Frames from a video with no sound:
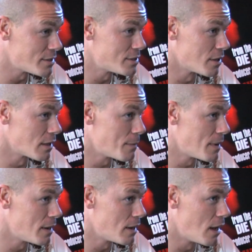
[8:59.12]
has certainly
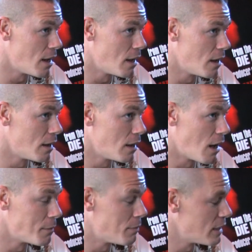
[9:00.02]
been
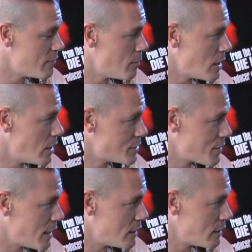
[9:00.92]
unbelievable on
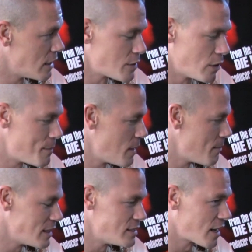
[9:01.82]
screen. This only being
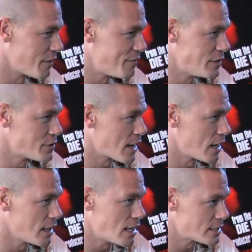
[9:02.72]
my second feature, I got
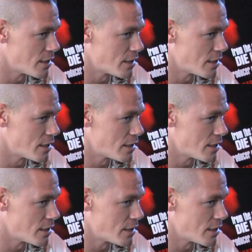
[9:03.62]
a lot to